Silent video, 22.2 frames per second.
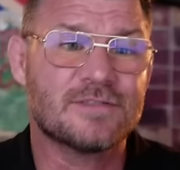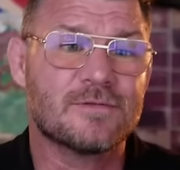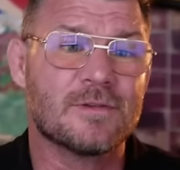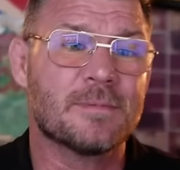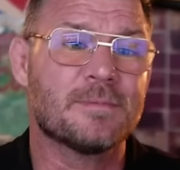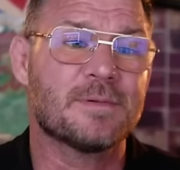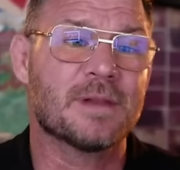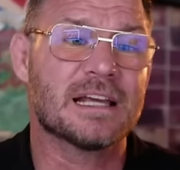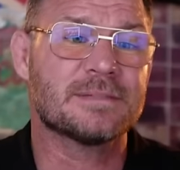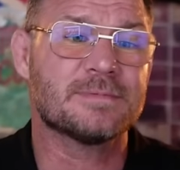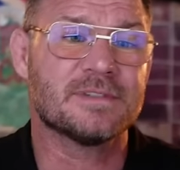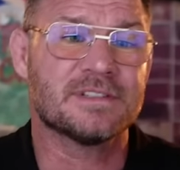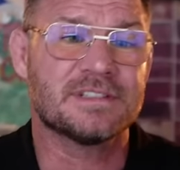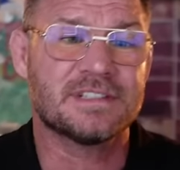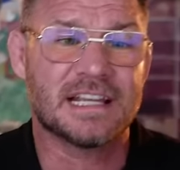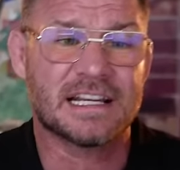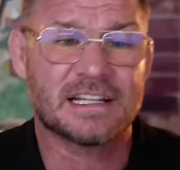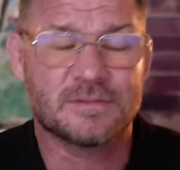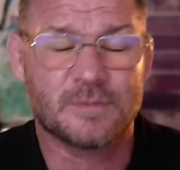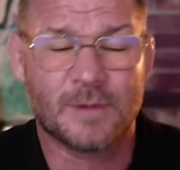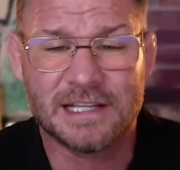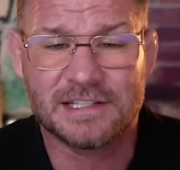replacement
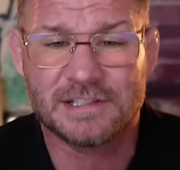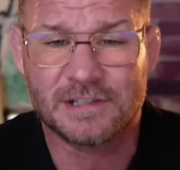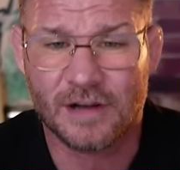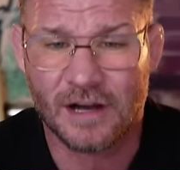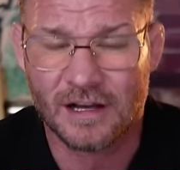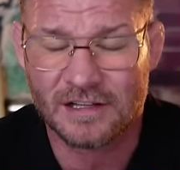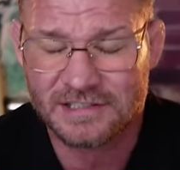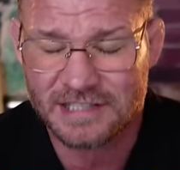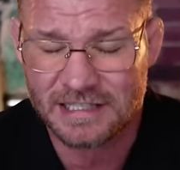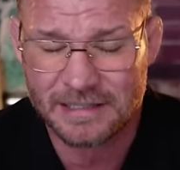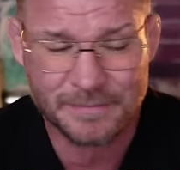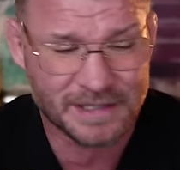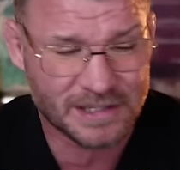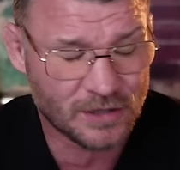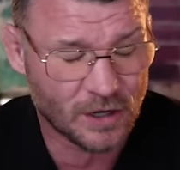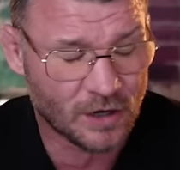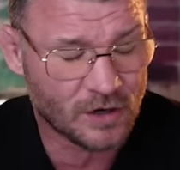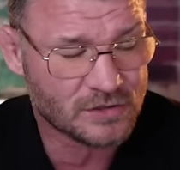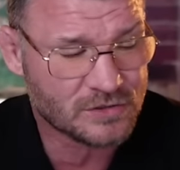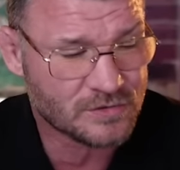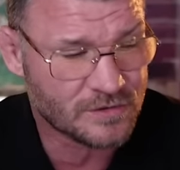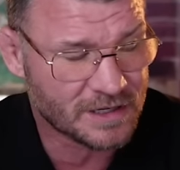six weeks ago. I'll see my
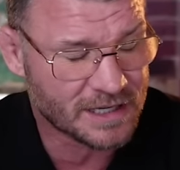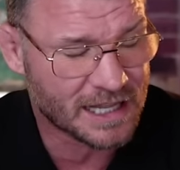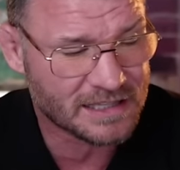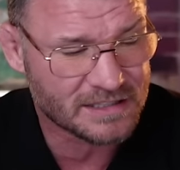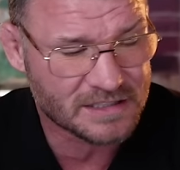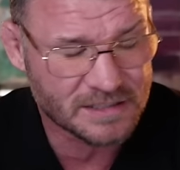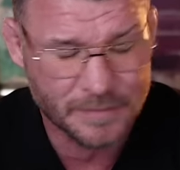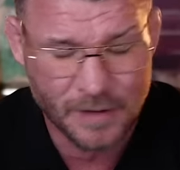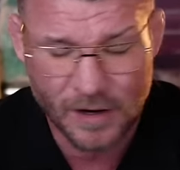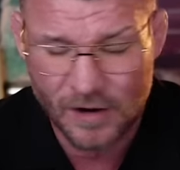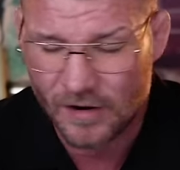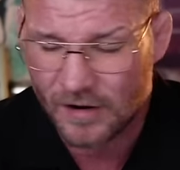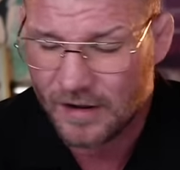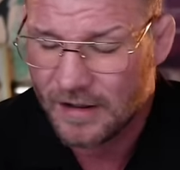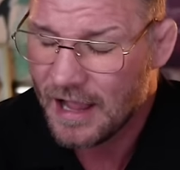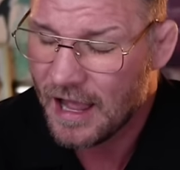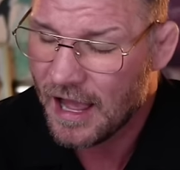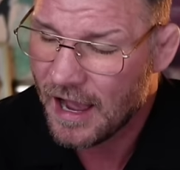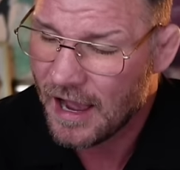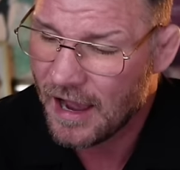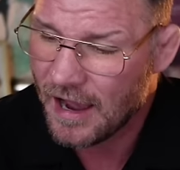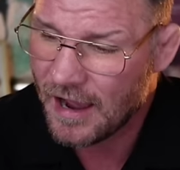doctor again tomorrow.
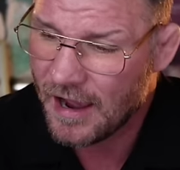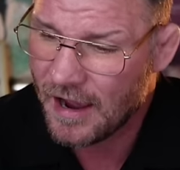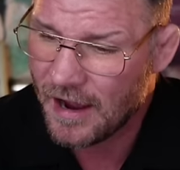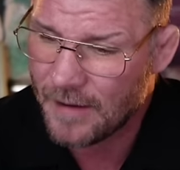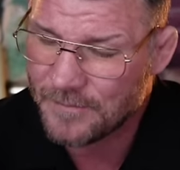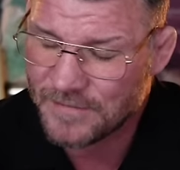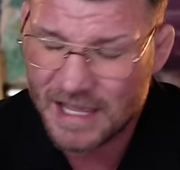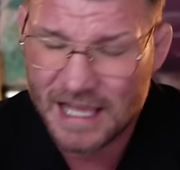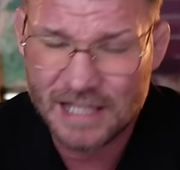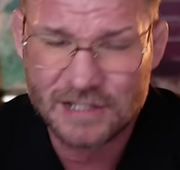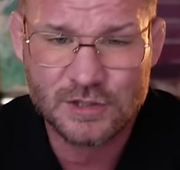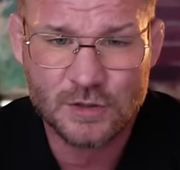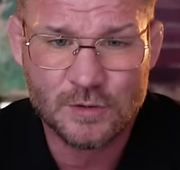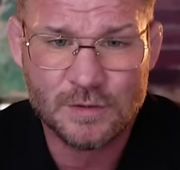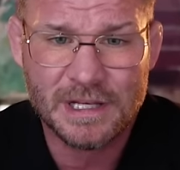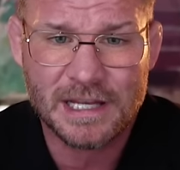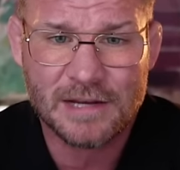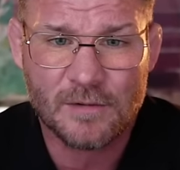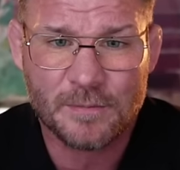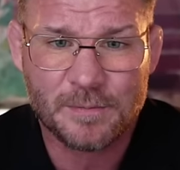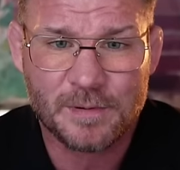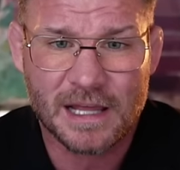Um, yeah, two knee
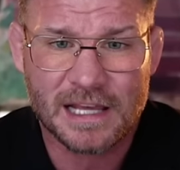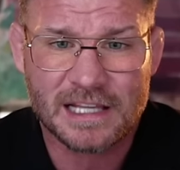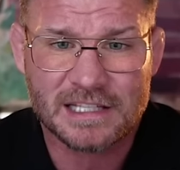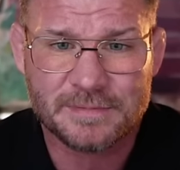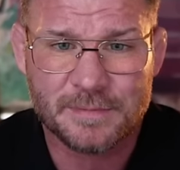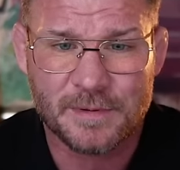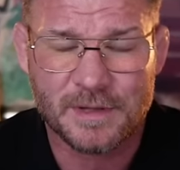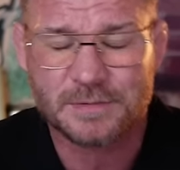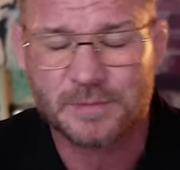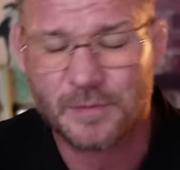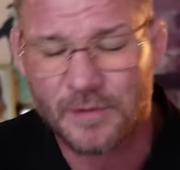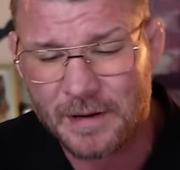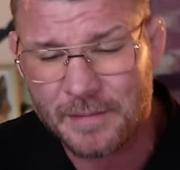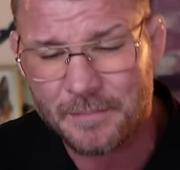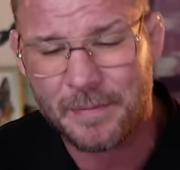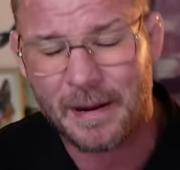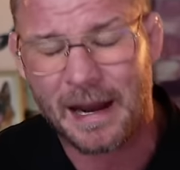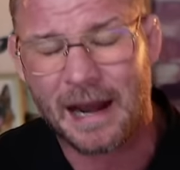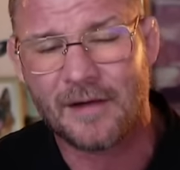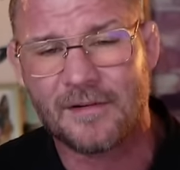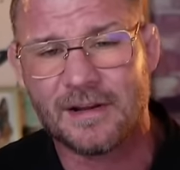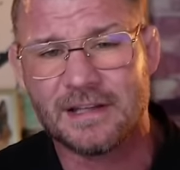replacements. We're in
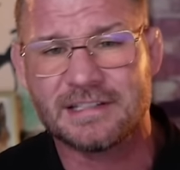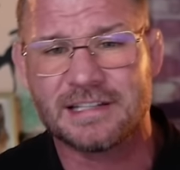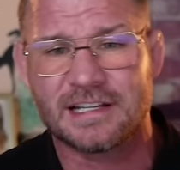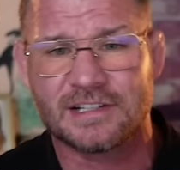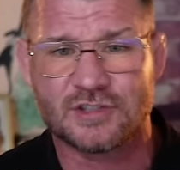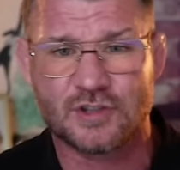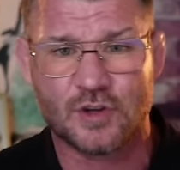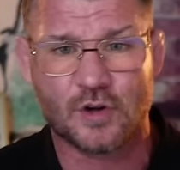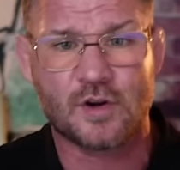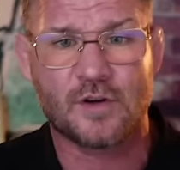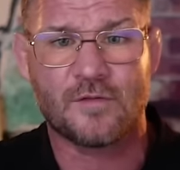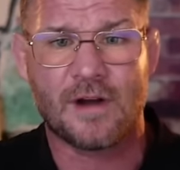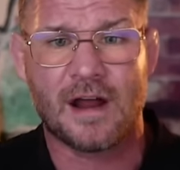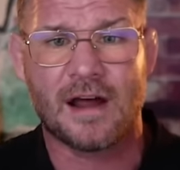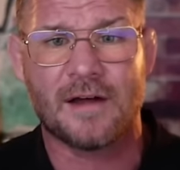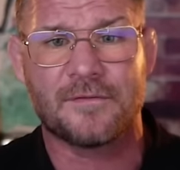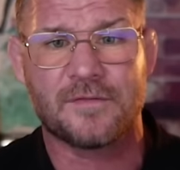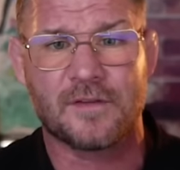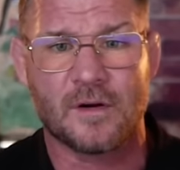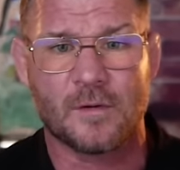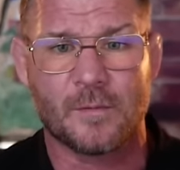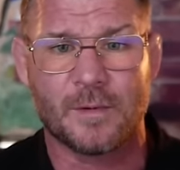Paris. I stuck around
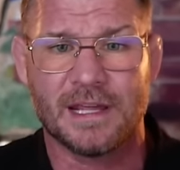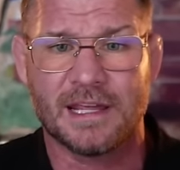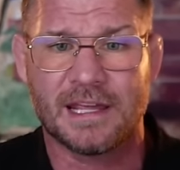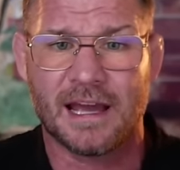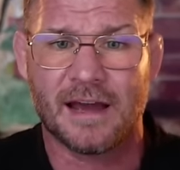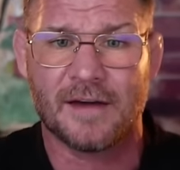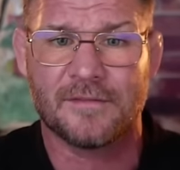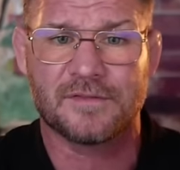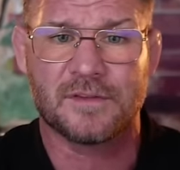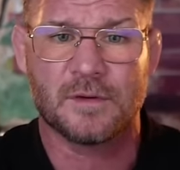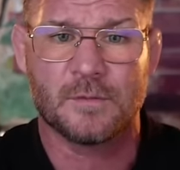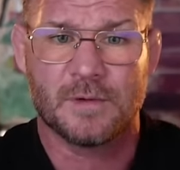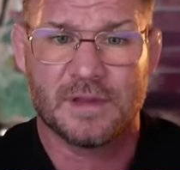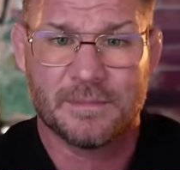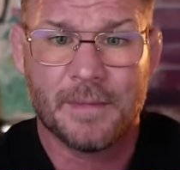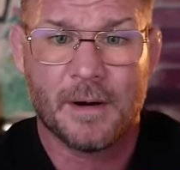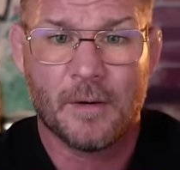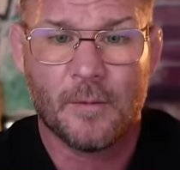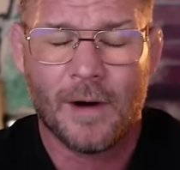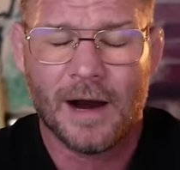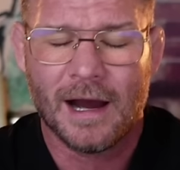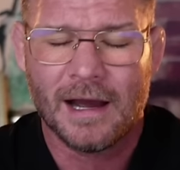for a week after with my
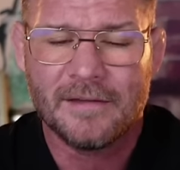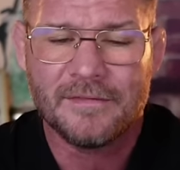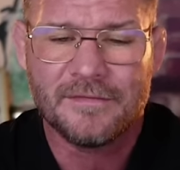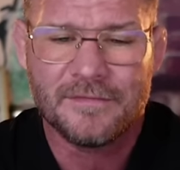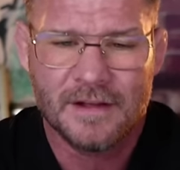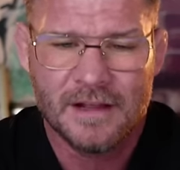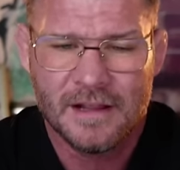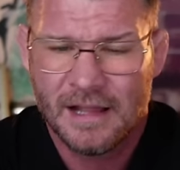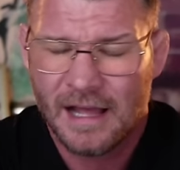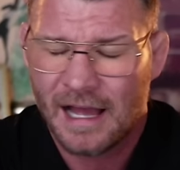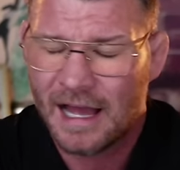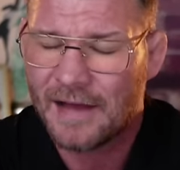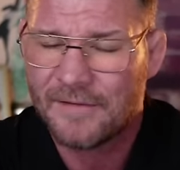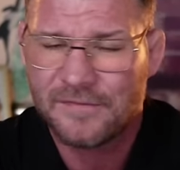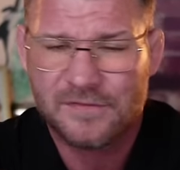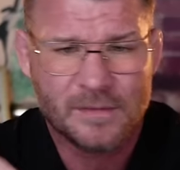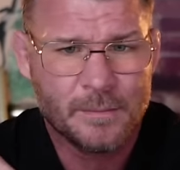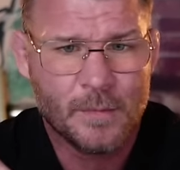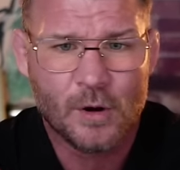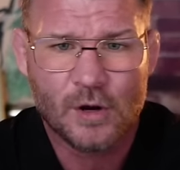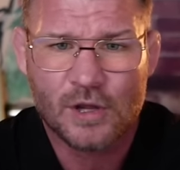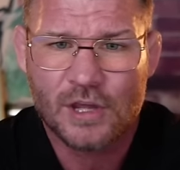wife after
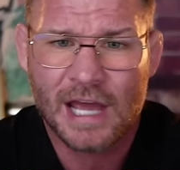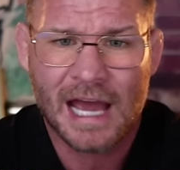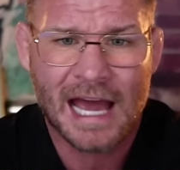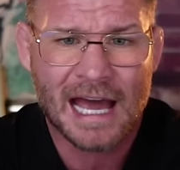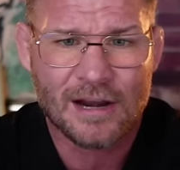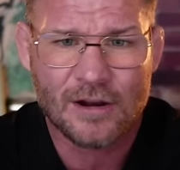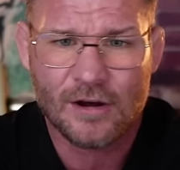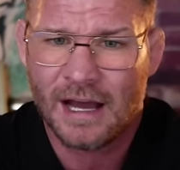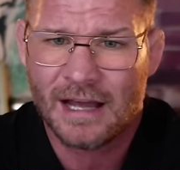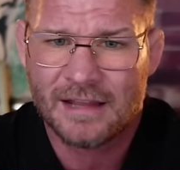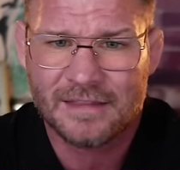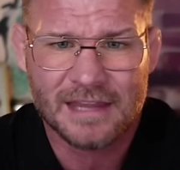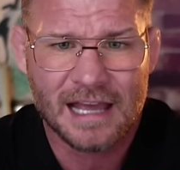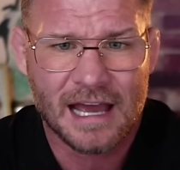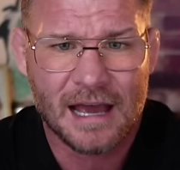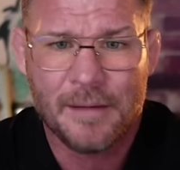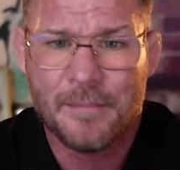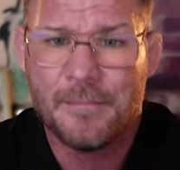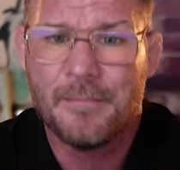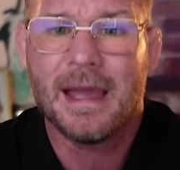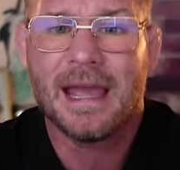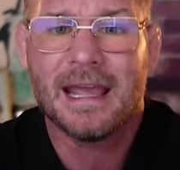Moicano had that
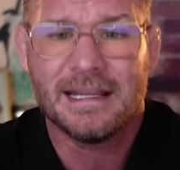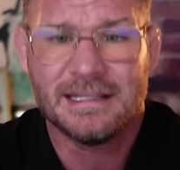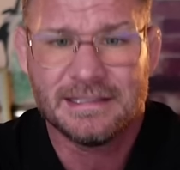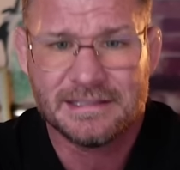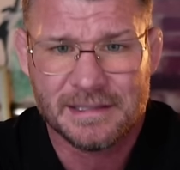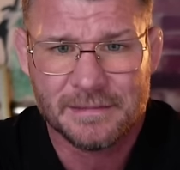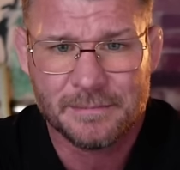amazing